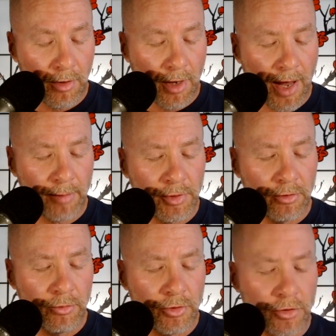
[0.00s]

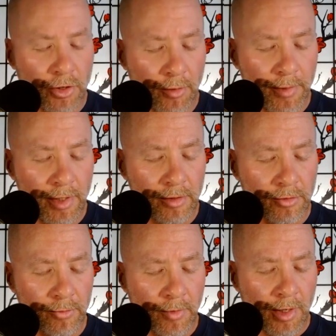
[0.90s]
absolute
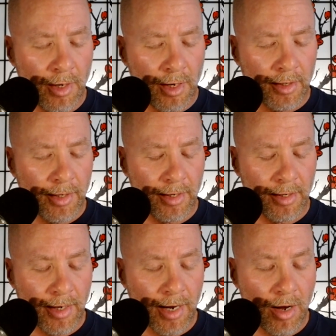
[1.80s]
determinism can
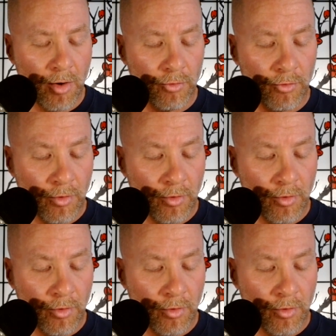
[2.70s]
account